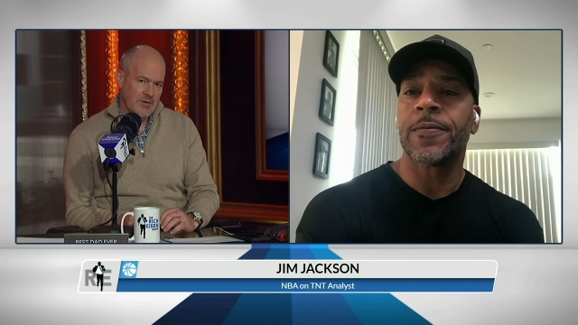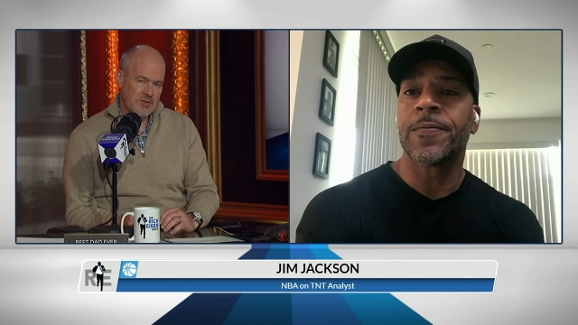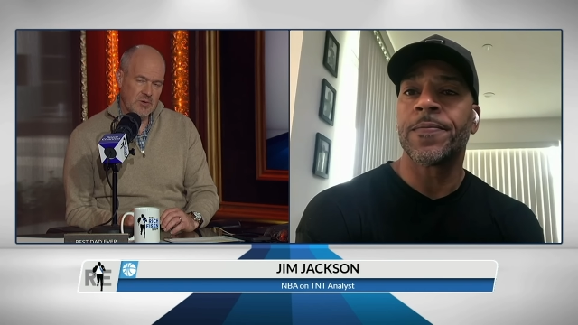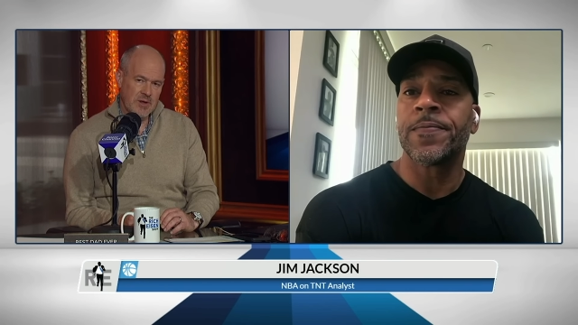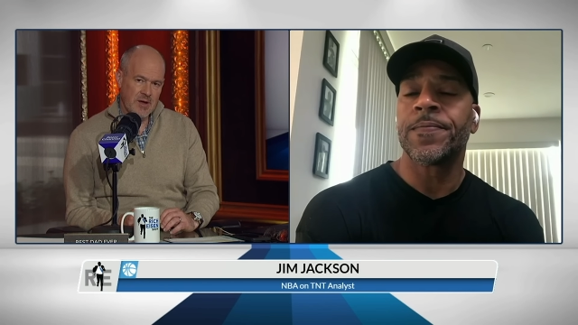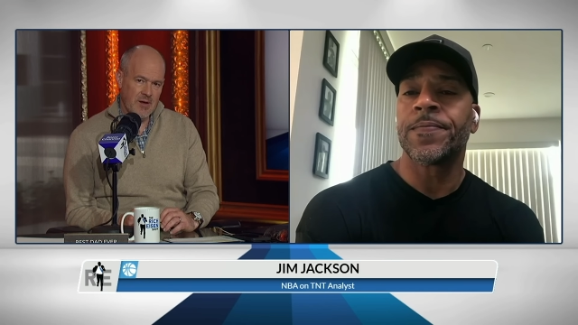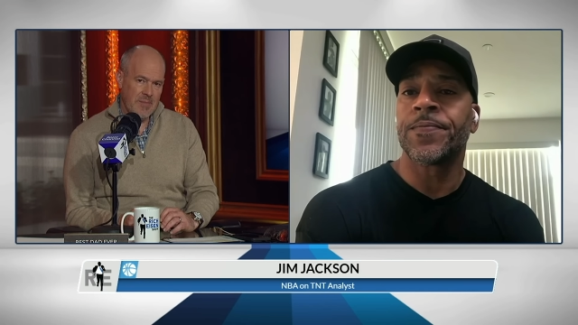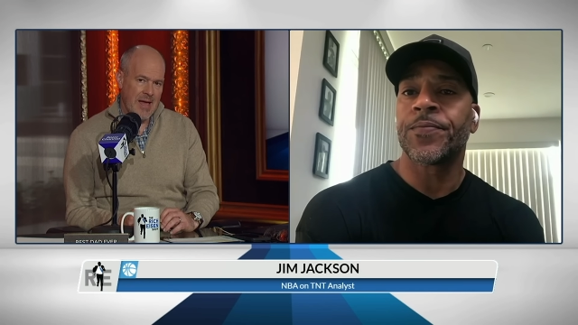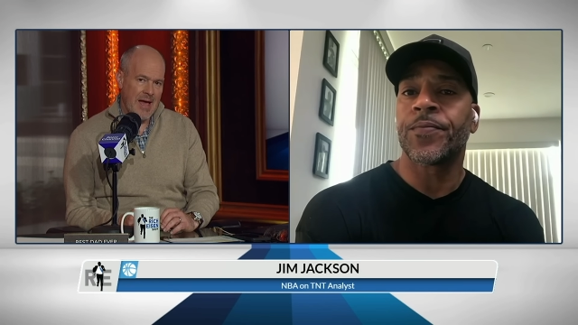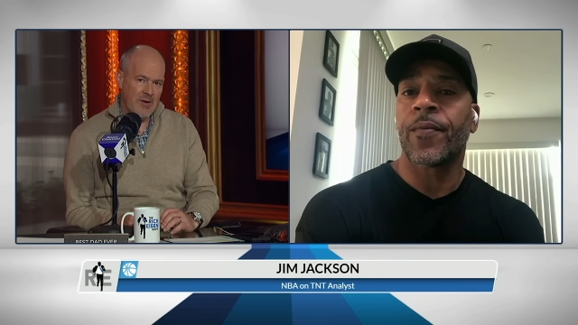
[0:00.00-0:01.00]
Speaker 1: suiting
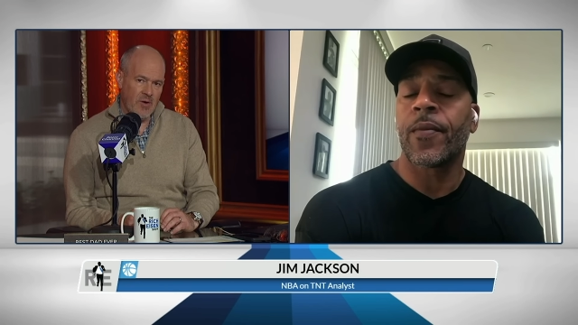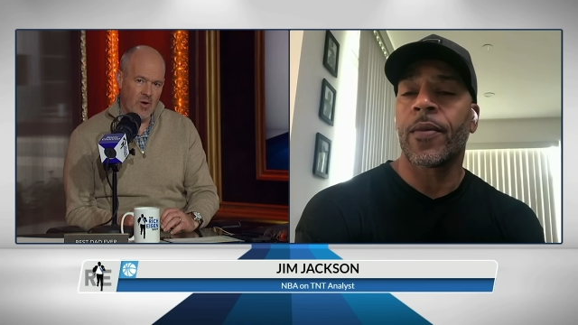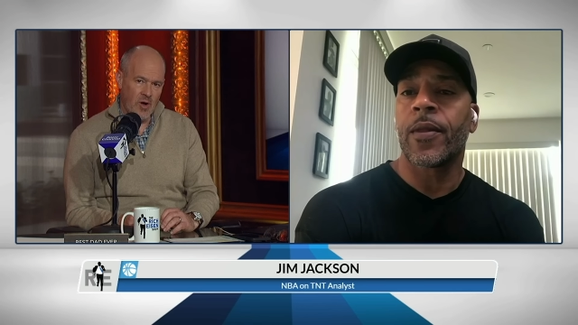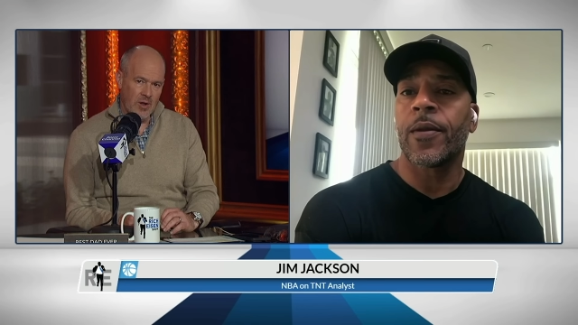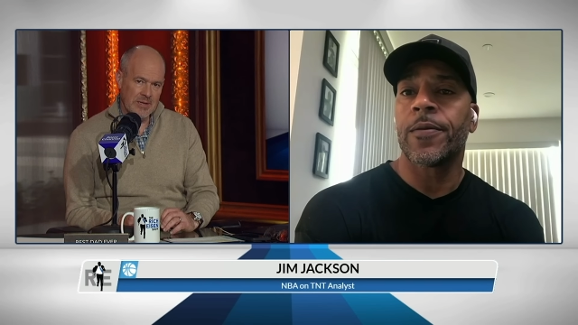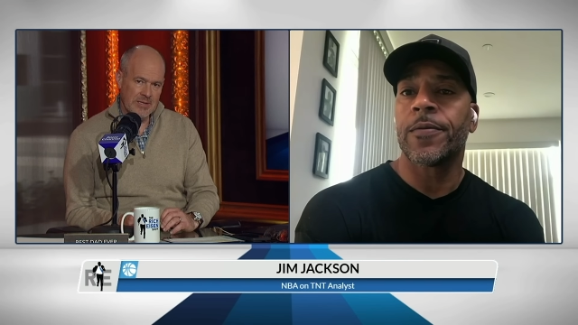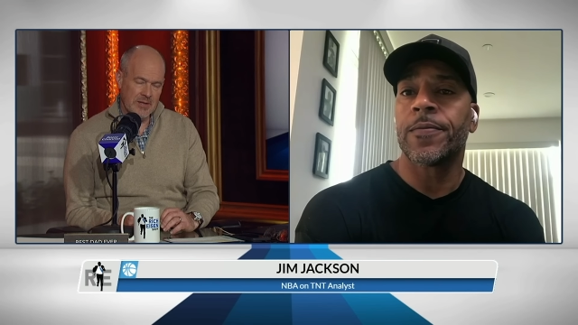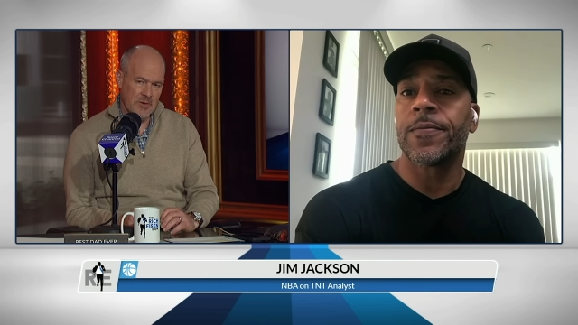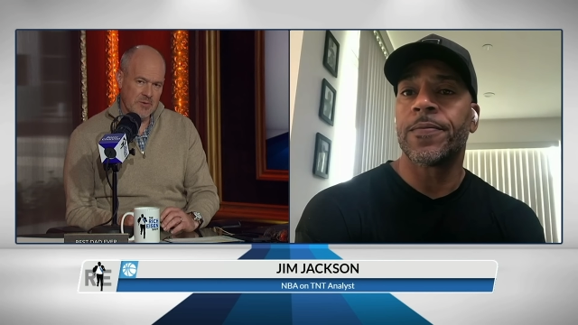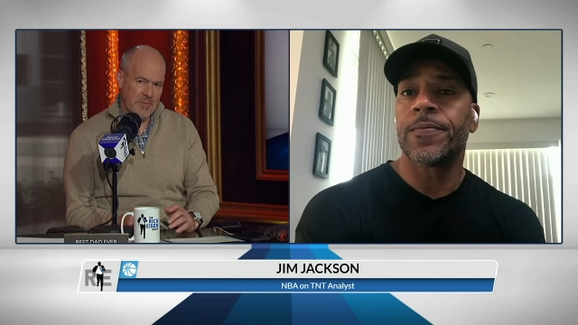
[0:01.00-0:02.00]
up at all and
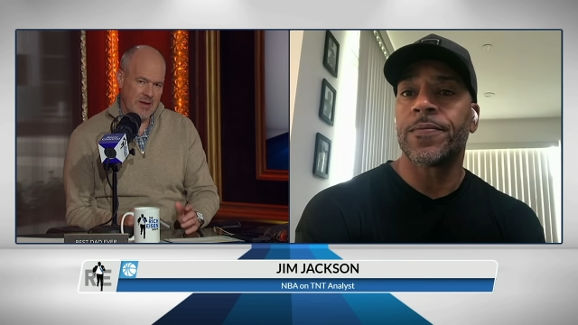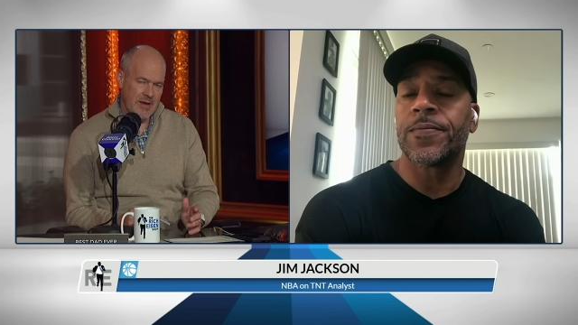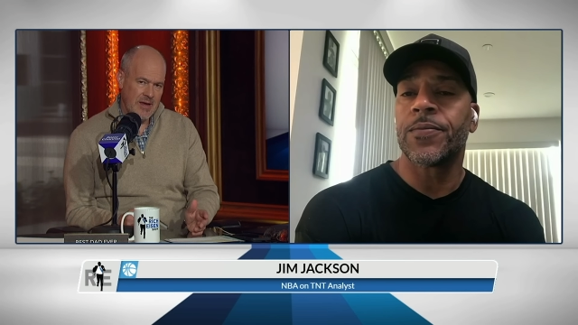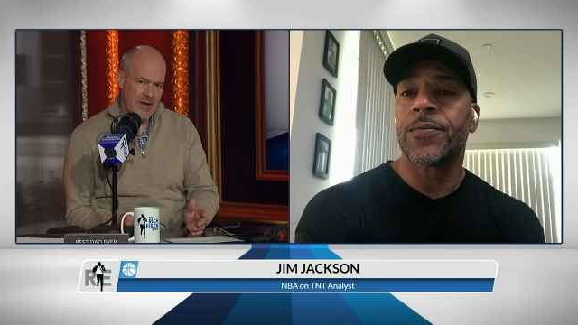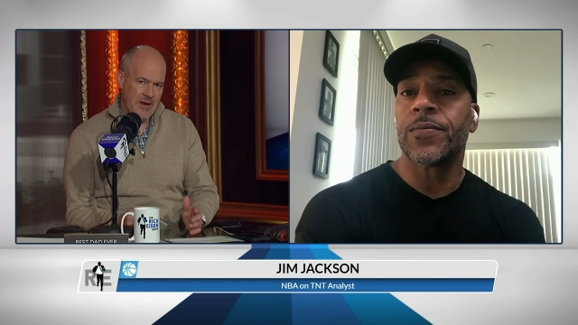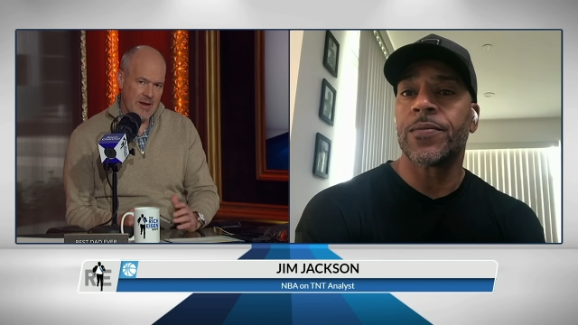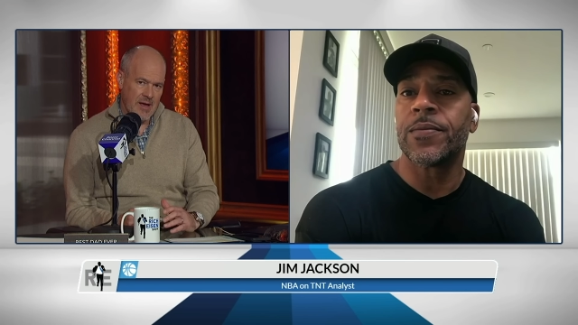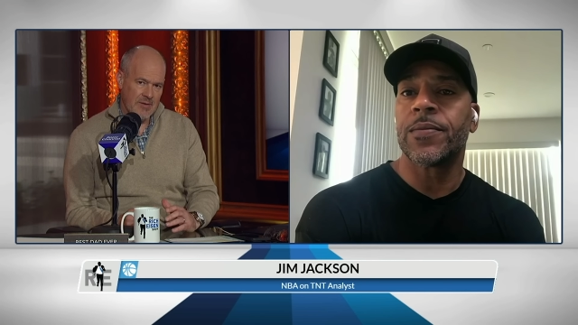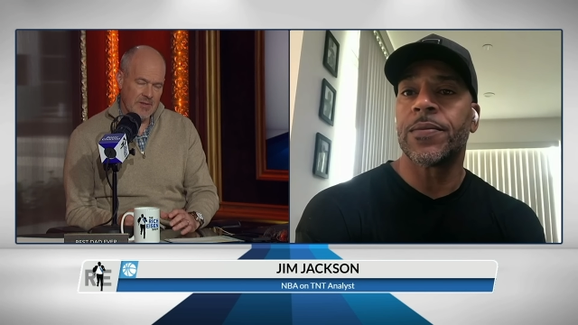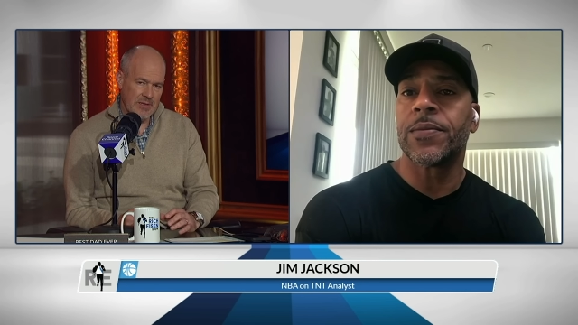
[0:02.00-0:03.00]
Lillard being in and
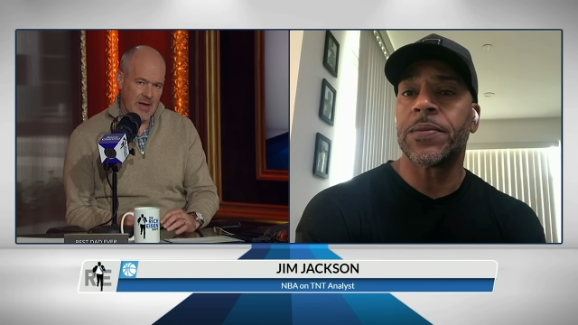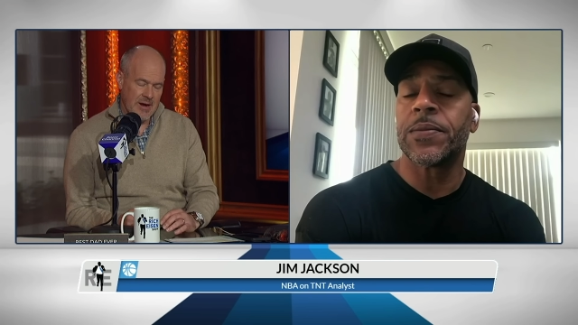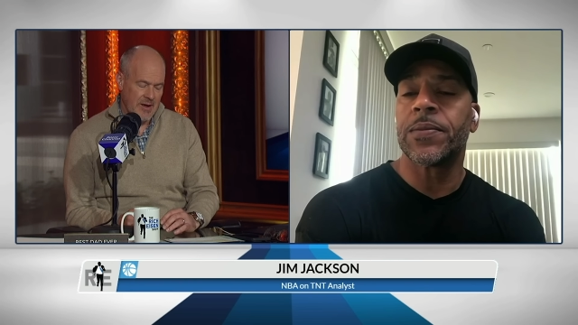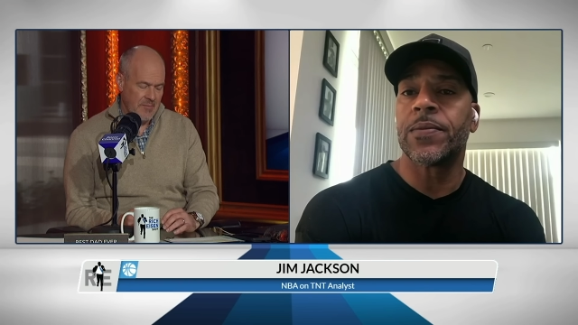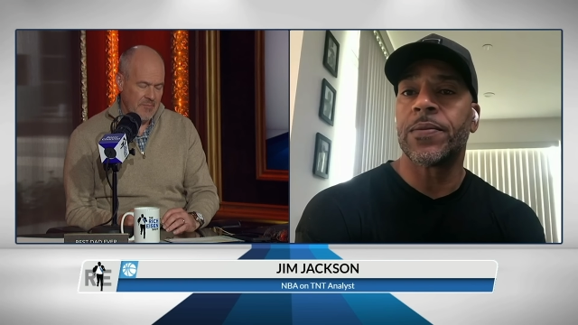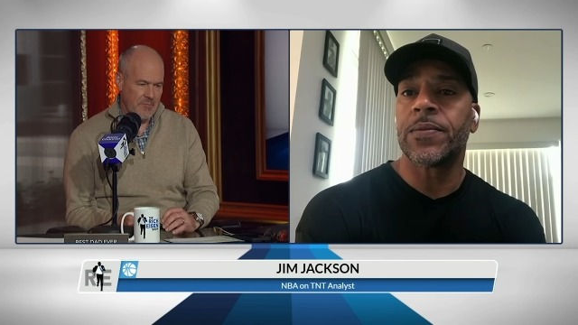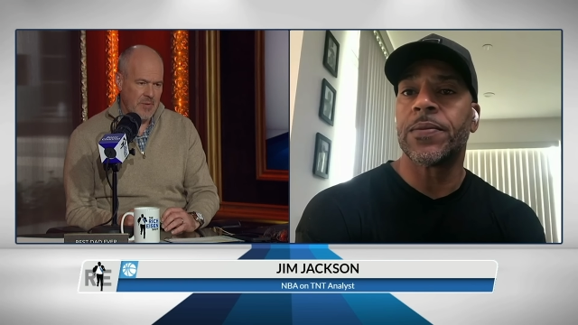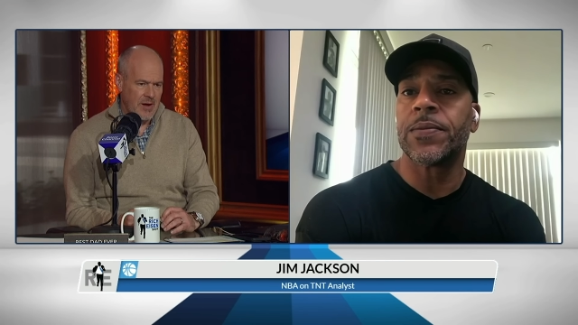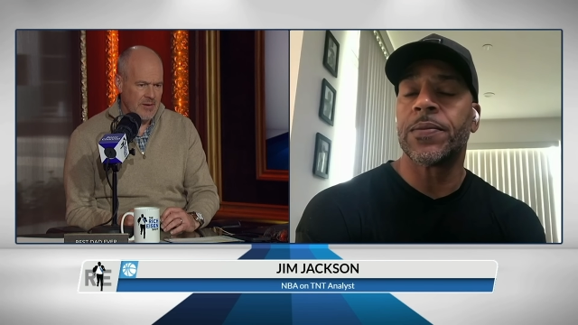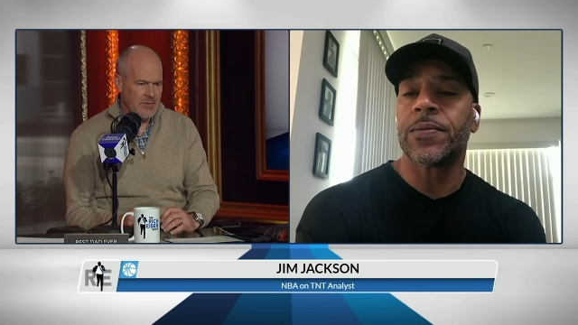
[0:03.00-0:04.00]
out of the lineup,
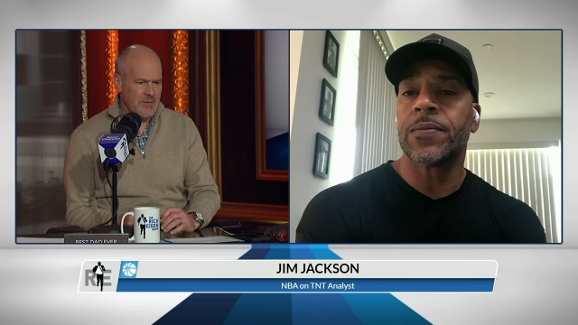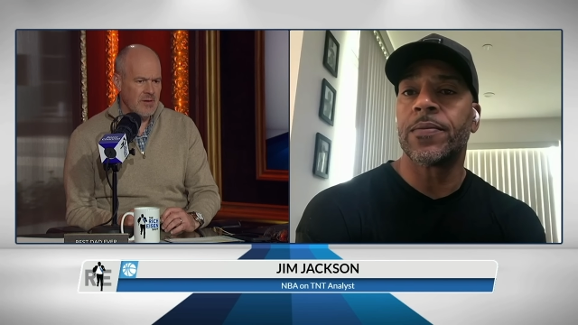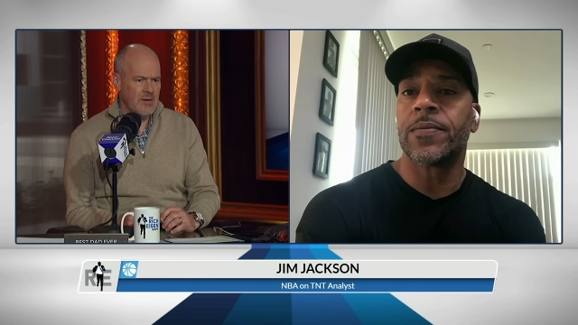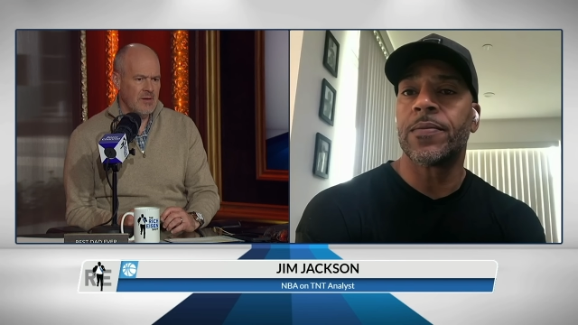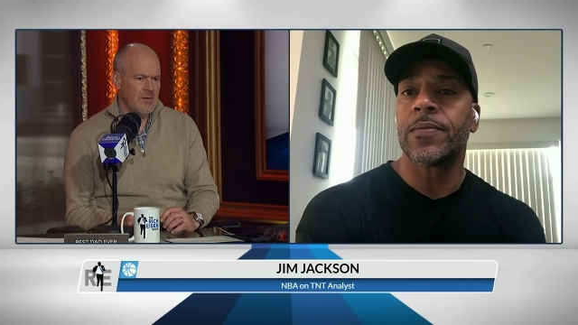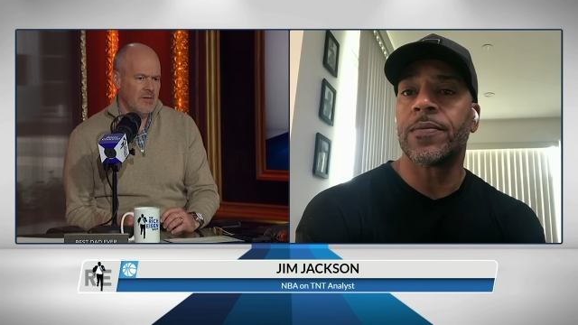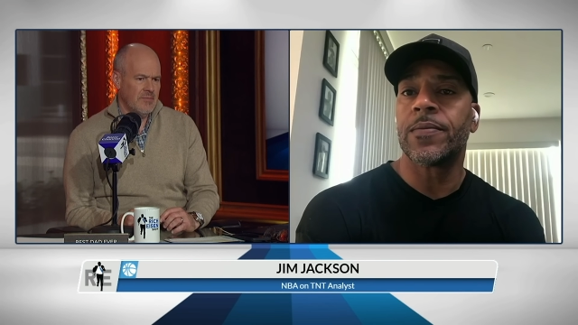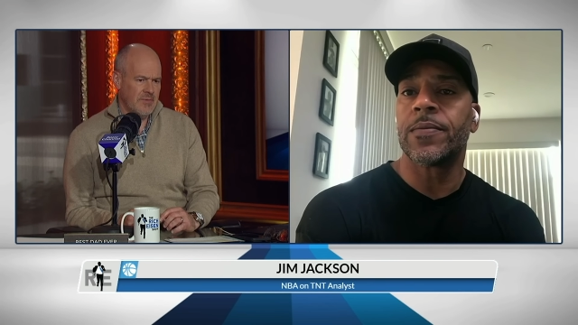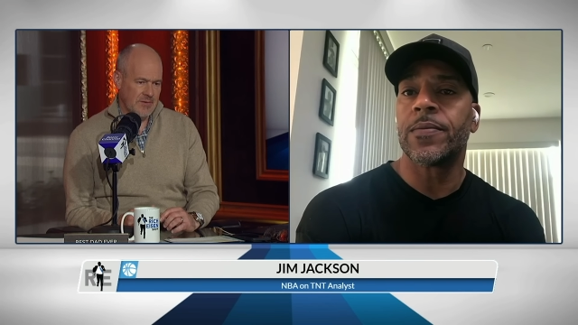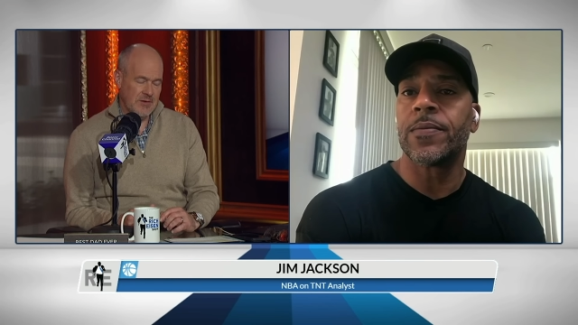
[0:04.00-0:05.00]
but
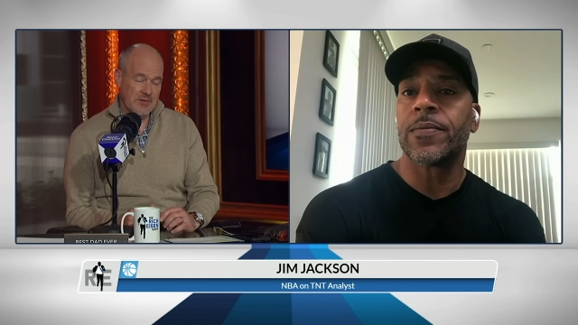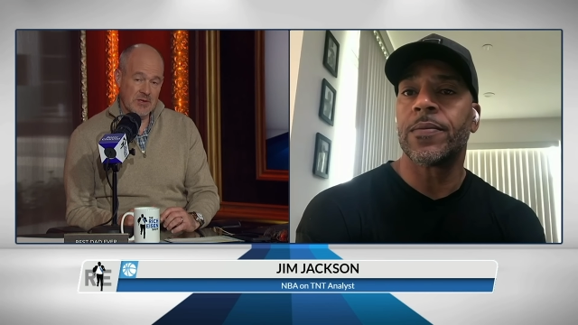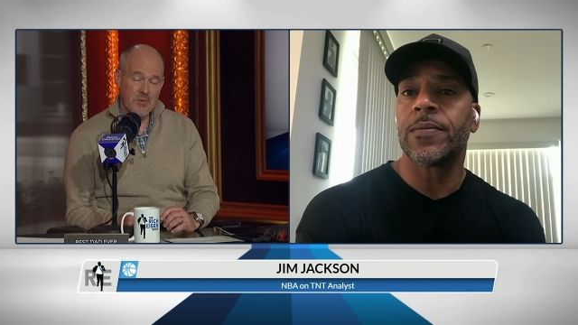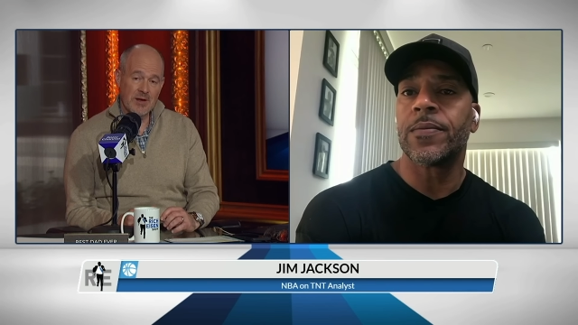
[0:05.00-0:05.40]
this is the